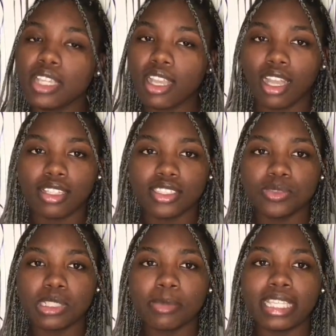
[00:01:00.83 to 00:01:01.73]
in college,
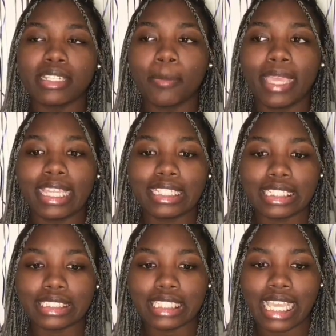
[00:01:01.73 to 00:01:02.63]
you want to be
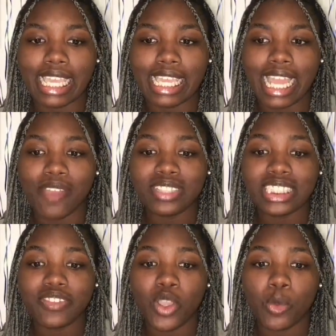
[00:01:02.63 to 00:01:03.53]
independent, and having to
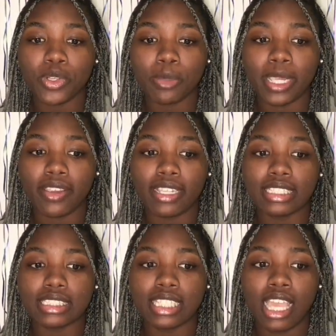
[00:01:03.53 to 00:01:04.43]
live at home with your
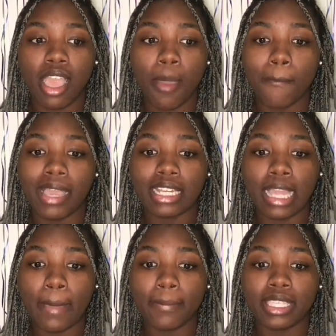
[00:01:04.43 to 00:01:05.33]
parents might
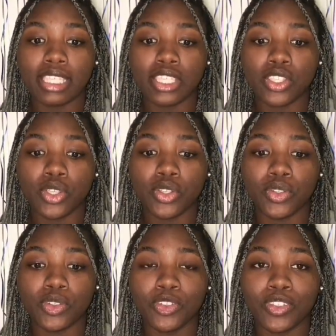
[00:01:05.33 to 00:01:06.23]
not be
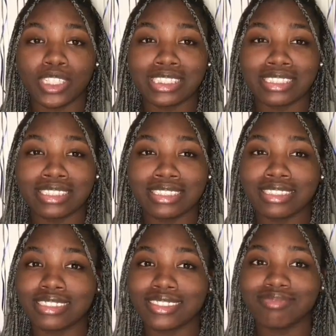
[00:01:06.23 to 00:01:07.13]
your
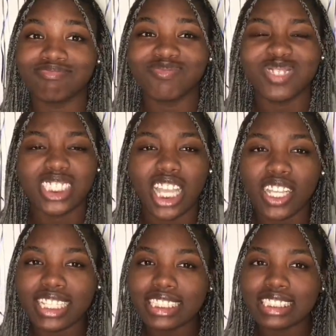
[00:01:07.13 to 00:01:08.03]
first
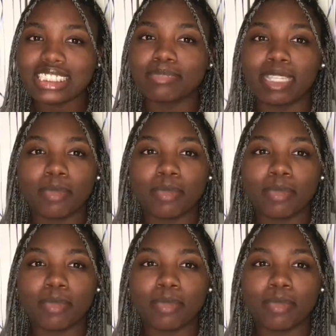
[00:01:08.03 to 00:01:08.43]
choice.